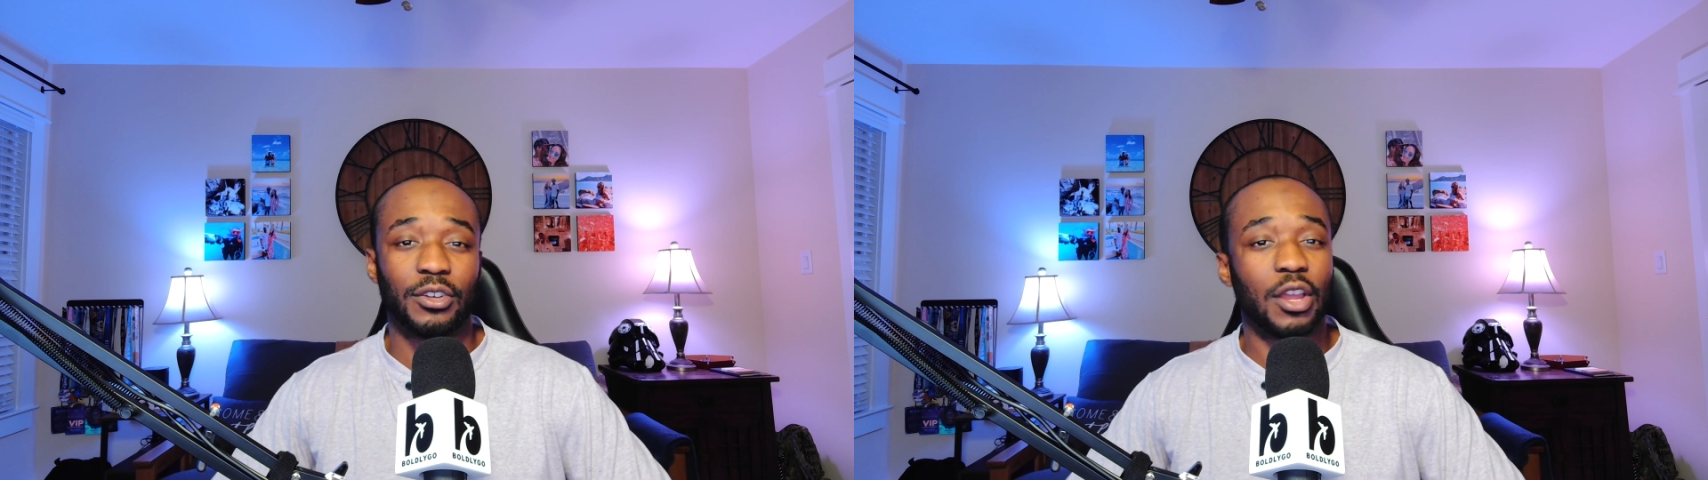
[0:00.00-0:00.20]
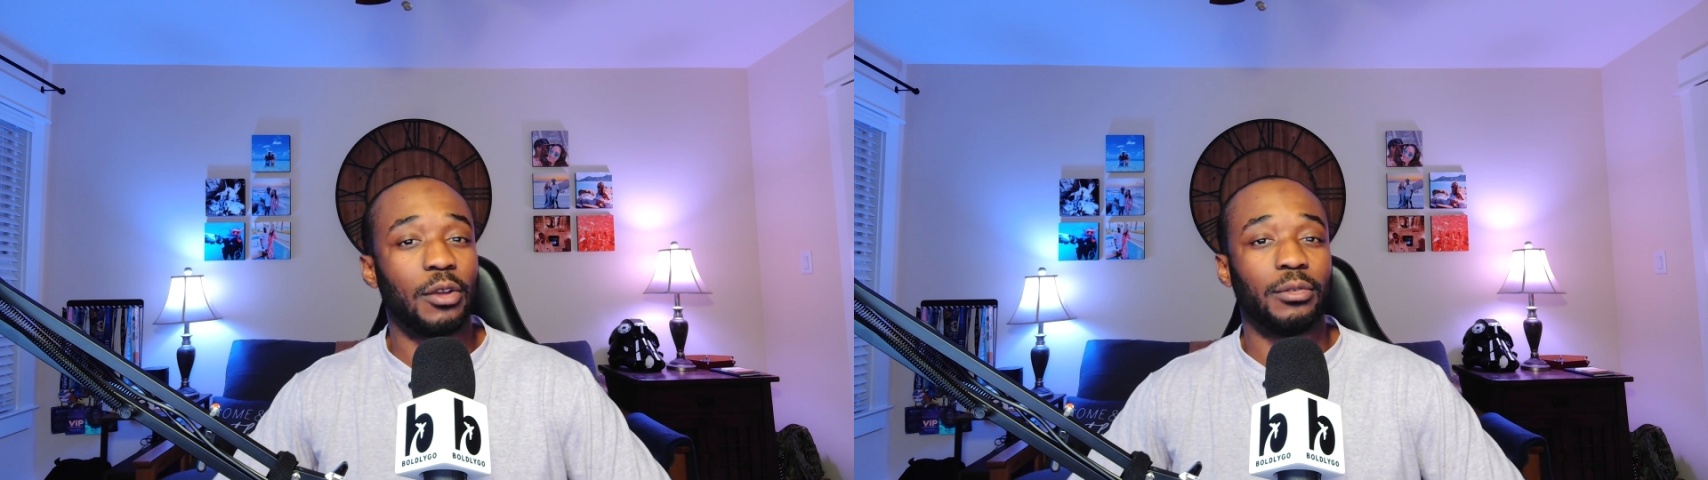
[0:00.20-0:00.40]

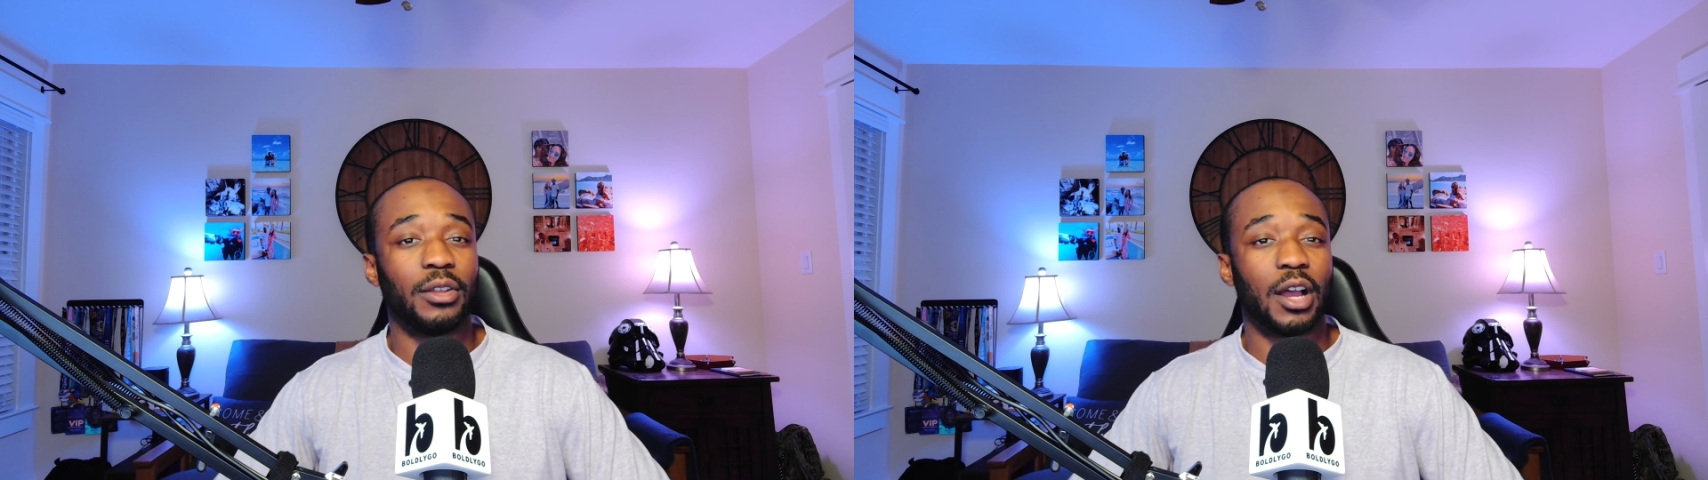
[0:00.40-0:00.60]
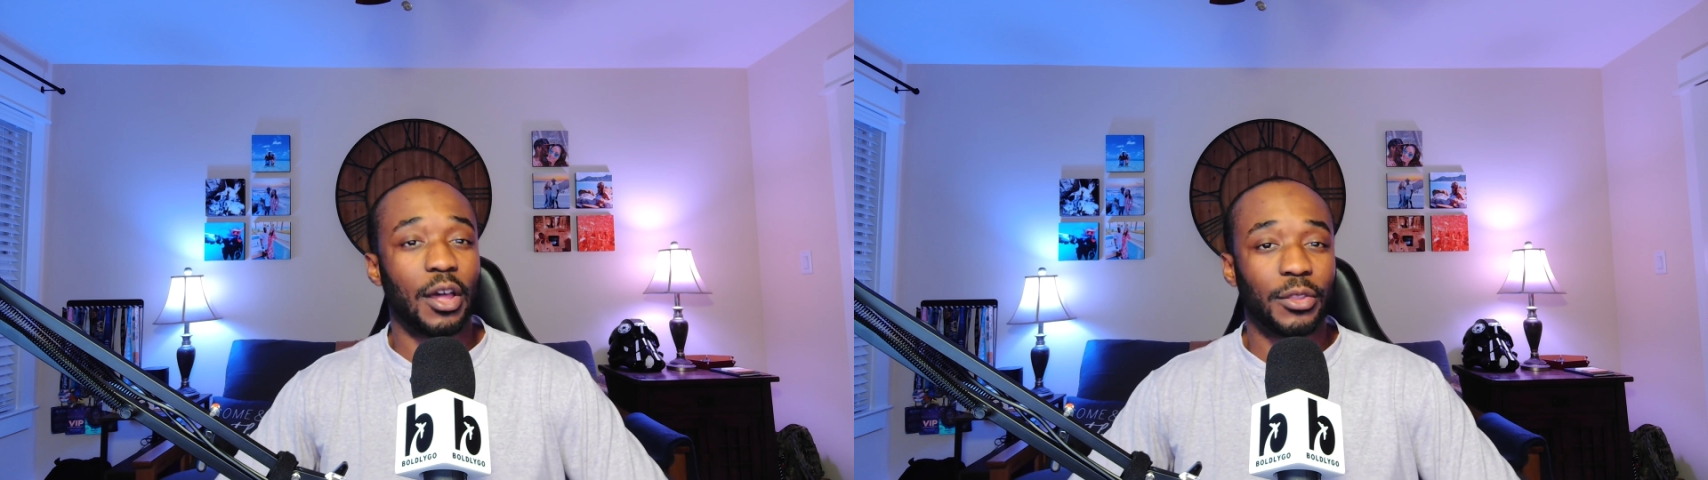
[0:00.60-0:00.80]

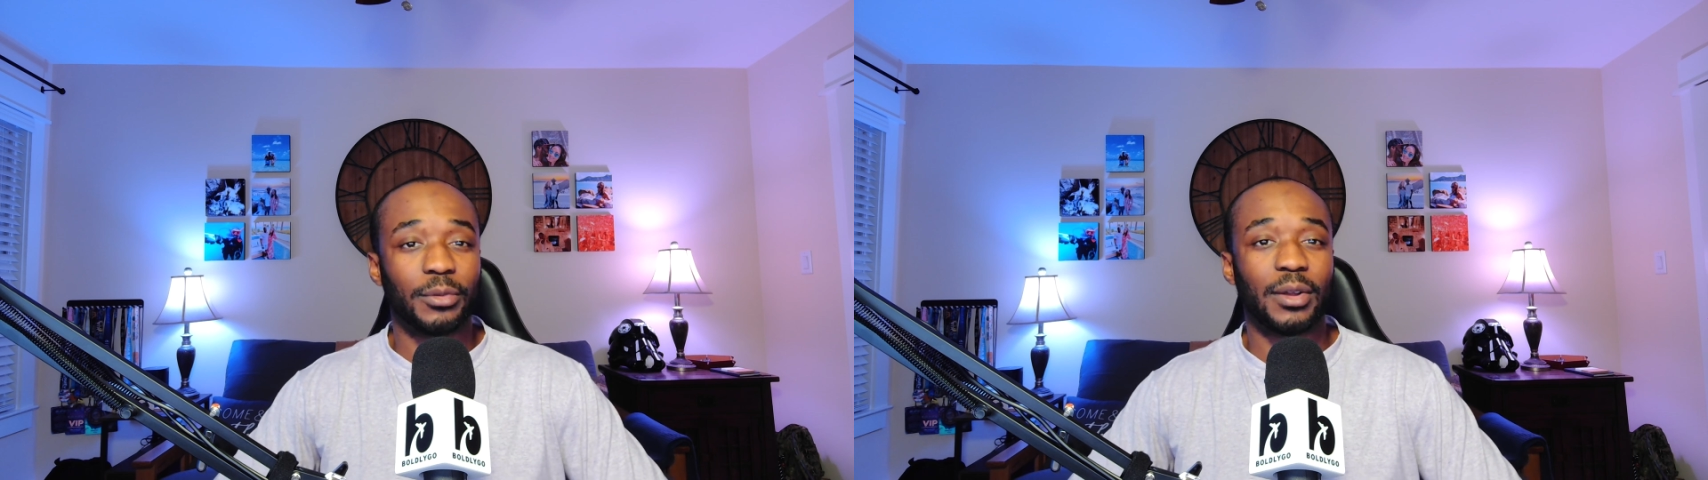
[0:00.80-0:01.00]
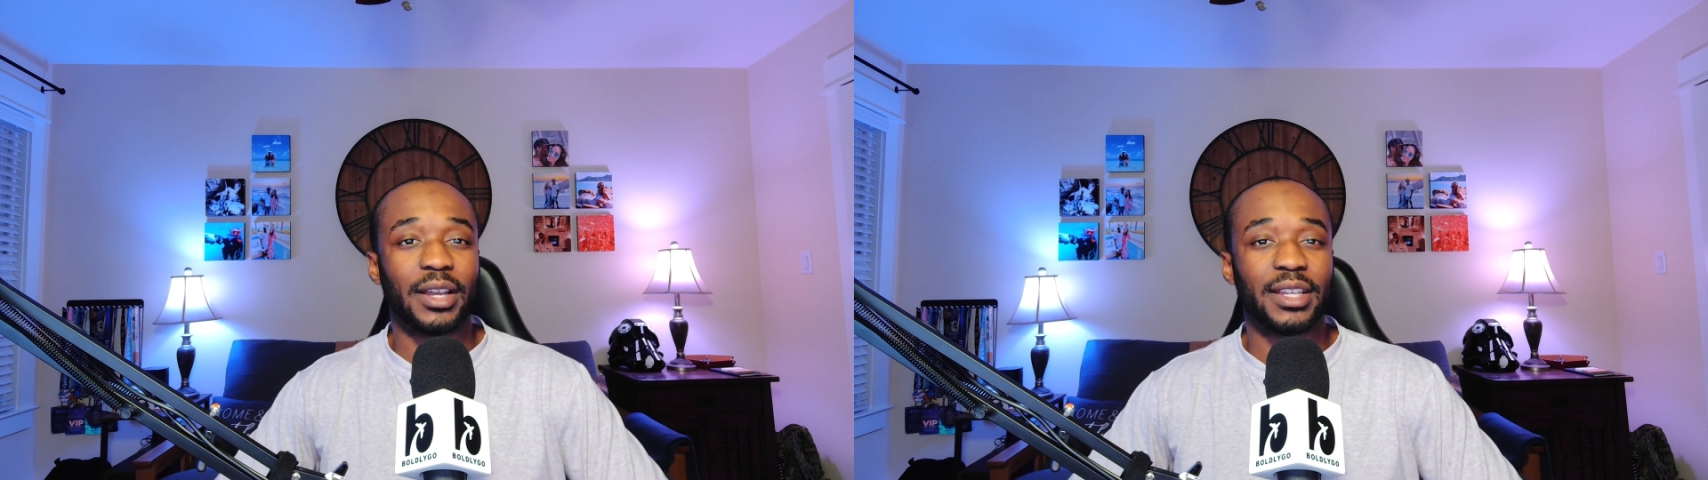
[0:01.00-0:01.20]
known
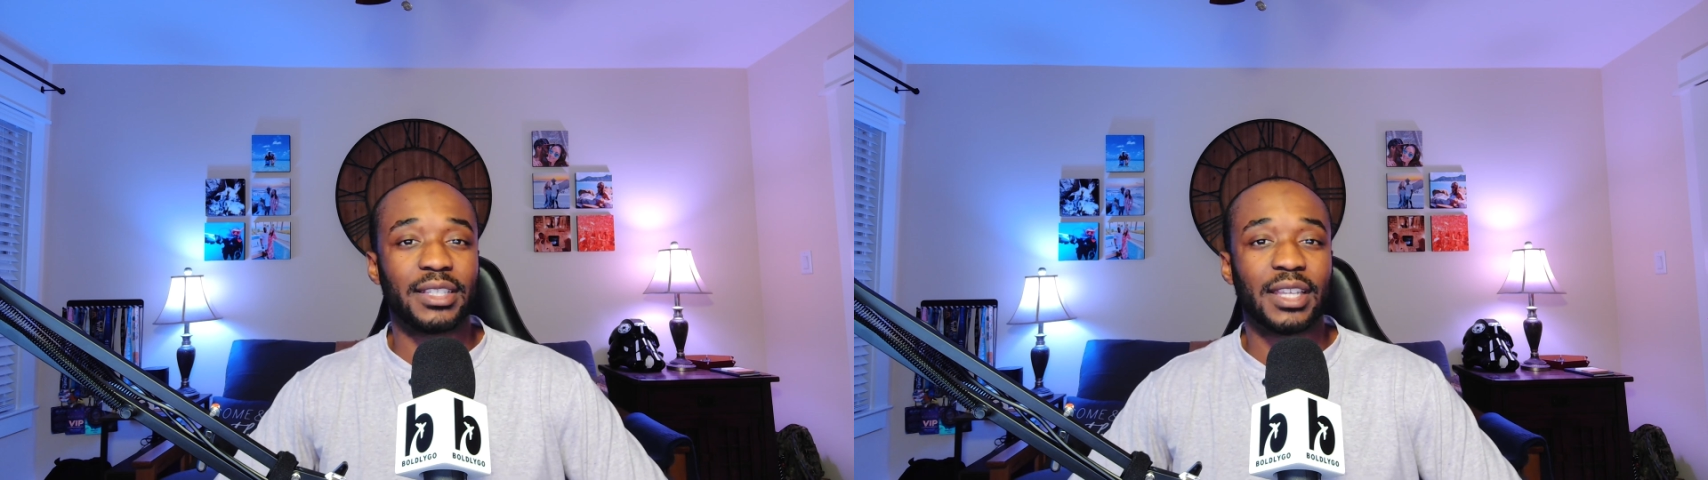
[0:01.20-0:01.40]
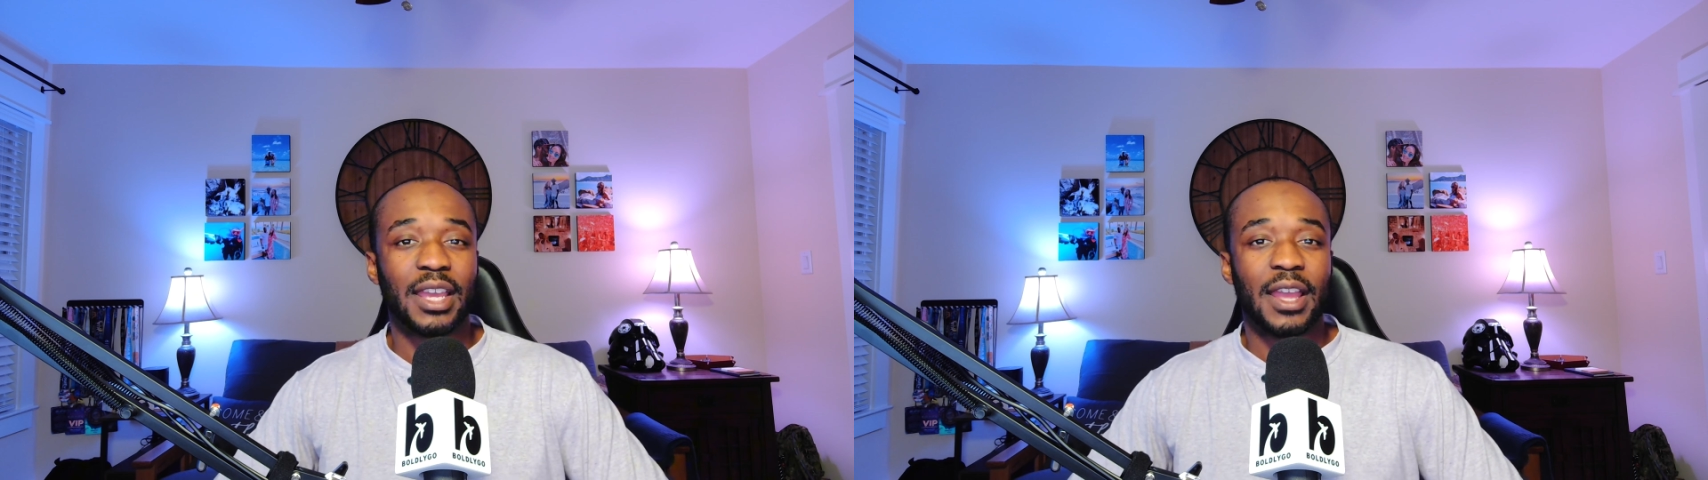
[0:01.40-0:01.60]
otherwise.